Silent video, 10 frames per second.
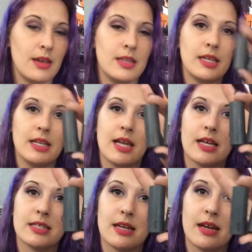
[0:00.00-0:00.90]
And then
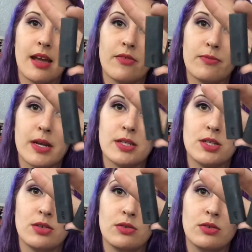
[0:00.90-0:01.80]
last, I have my
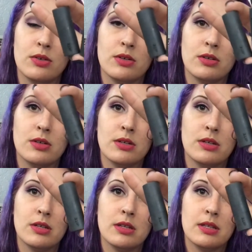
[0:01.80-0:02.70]
two
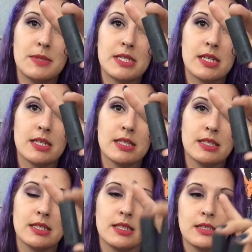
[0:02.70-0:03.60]
lipsticks.